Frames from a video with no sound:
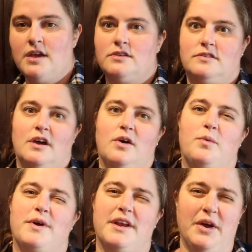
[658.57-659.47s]
So
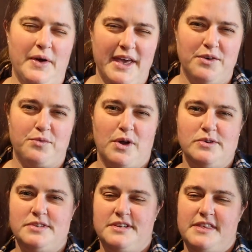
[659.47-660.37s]
we're gonna go ahead and
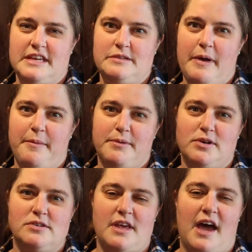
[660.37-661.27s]
roast these
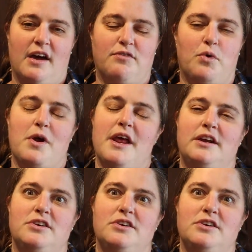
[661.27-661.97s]
peppers at 400